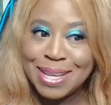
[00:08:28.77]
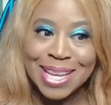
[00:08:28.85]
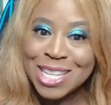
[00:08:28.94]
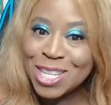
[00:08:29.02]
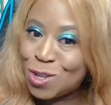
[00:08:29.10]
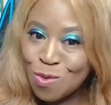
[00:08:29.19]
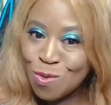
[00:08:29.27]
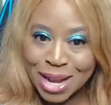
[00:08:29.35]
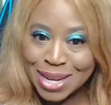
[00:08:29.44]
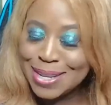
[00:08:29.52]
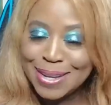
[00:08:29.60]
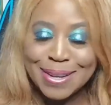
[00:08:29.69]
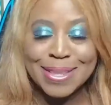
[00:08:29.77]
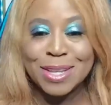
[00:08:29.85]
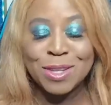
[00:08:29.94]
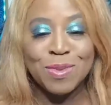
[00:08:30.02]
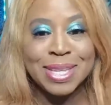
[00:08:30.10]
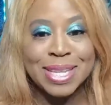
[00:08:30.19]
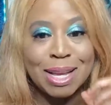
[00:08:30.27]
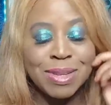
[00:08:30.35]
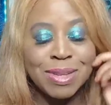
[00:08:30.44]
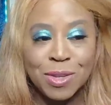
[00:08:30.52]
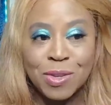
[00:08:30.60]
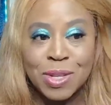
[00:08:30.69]
His directing on this was
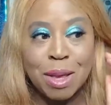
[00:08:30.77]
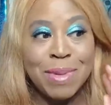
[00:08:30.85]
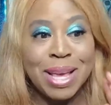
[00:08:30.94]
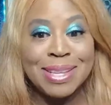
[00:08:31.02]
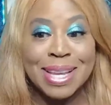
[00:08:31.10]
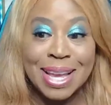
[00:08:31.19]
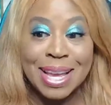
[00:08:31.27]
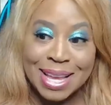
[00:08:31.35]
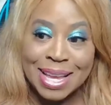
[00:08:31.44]
absolutely amazing.